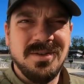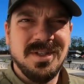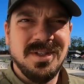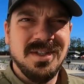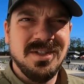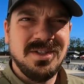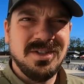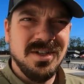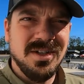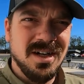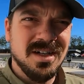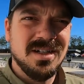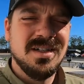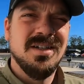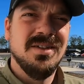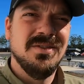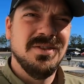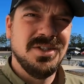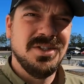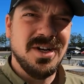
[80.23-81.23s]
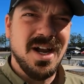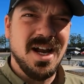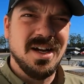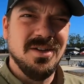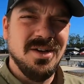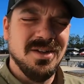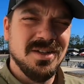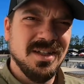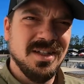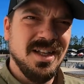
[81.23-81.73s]
onto the truck,
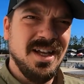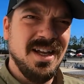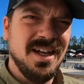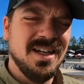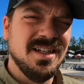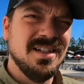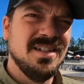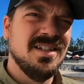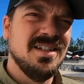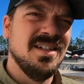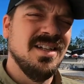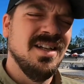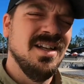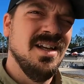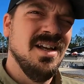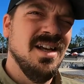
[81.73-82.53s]
retract all the legs,